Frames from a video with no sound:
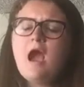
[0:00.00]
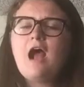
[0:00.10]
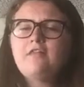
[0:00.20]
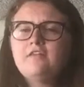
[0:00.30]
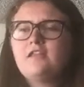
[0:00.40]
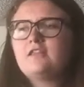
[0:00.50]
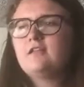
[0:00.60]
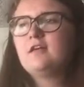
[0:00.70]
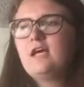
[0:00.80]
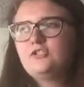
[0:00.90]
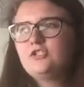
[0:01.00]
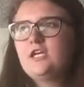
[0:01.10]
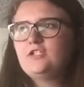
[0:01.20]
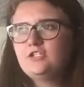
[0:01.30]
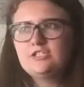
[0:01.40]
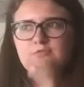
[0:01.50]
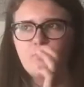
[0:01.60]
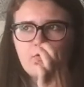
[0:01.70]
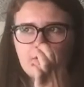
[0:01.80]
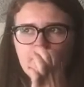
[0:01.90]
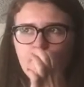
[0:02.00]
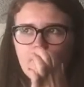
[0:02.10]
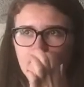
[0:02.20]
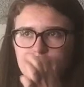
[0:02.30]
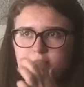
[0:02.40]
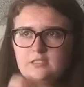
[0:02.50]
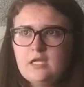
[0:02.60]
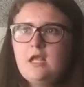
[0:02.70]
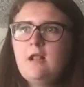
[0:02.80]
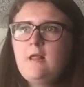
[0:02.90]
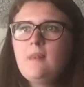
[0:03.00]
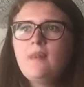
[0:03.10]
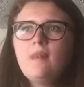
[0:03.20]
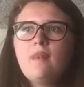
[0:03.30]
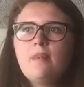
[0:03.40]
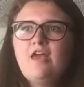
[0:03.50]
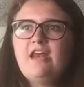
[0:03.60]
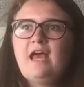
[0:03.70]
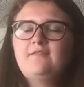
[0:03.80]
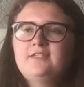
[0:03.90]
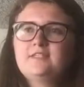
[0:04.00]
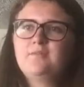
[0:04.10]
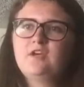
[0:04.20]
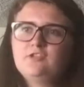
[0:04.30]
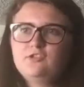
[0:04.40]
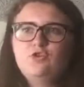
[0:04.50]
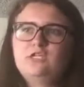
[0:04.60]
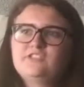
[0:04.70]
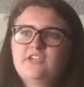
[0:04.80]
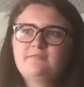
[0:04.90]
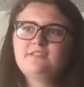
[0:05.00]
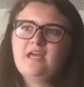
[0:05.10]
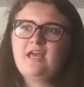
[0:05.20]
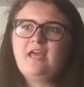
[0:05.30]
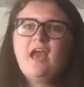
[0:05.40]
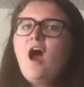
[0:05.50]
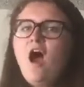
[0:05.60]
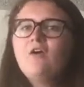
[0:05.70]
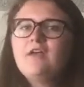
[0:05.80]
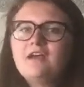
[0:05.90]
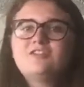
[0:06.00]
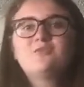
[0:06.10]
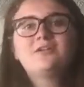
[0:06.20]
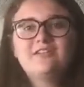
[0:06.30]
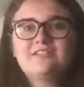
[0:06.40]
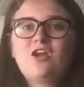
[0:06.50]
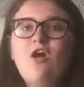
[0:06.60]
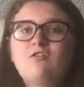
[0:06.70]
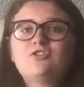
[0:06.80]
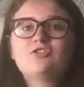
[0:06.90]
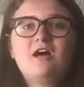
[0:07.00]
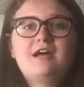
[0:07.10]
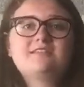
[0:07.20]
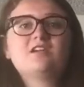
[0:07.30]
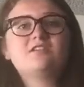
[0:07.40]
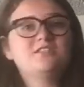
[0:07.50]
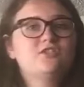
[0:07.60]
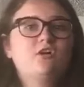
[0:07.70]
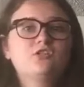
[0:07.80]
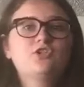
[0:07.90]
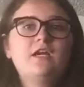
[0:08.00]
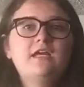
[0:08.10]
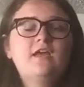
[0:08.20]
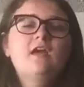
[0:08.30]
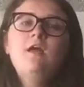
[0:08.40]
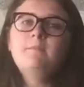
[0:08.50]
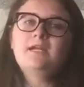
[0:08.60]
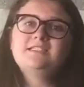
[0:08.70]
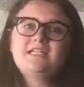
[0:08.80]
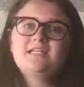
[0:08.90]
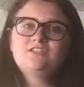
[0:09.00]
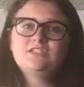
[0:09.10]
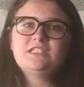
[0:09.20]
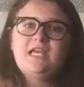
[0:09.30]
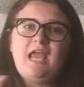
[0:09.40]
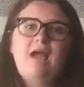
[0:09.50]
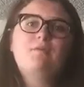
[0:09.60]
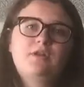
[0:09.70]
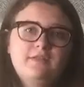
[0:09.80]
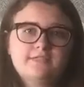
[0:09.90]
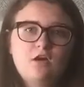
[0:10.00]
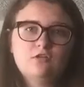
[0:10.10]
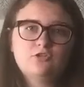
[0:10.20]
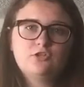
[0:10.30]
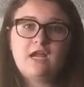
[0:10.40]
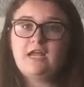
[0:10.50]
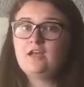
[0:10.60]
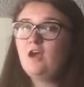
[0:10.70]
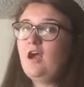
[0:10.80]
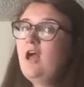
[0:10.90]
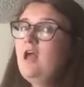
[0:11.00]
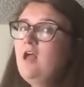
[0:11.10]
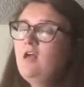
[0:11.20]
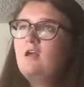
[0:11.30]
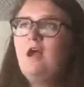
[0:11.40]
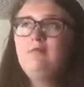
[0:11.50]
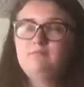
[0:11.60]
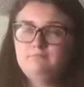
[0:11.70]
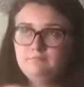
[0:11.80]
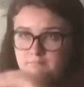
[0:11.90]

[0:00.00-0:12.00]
I think that the education is more important than having something on your transcript saying, oh yeah, she went to this college class and got this college credit, but instead it's just saying, I went to this college credit and got, I went,